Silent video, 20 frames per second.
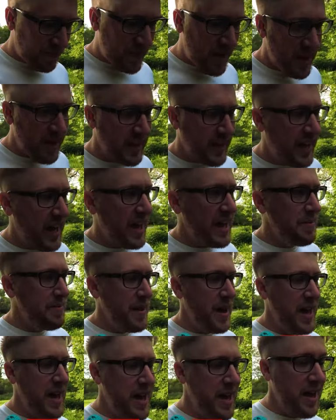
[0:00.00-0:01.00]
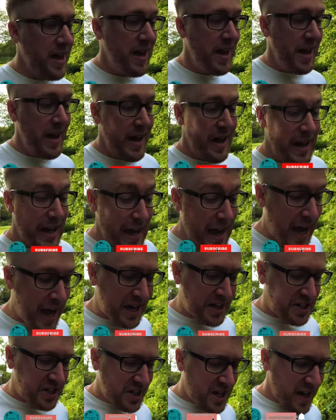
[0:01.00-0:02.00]
then I came here
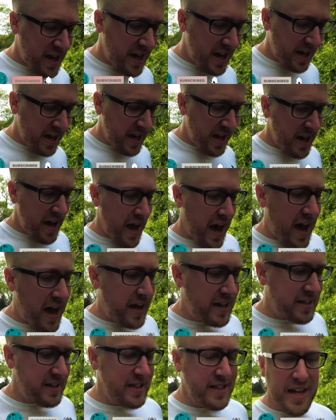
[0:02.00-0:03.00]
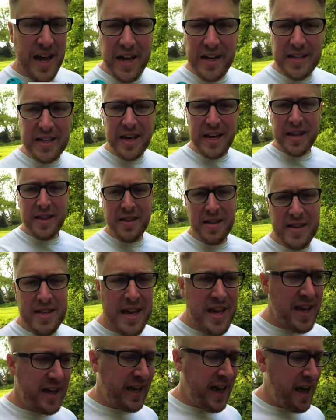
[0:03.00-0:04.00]
last year and stayed in the
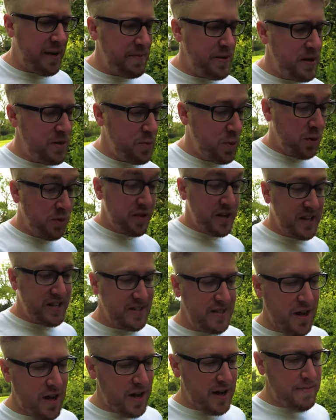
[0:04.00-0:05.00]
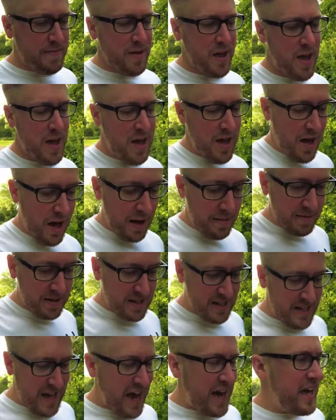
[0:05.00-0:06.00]
deer cabin. Well this time I'm
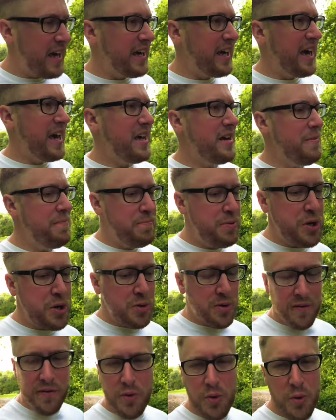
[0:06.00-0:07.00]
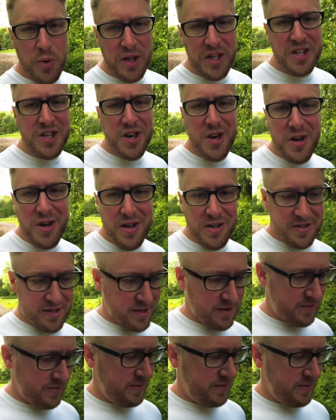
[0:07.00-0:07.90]
staying in a beautiful yurt.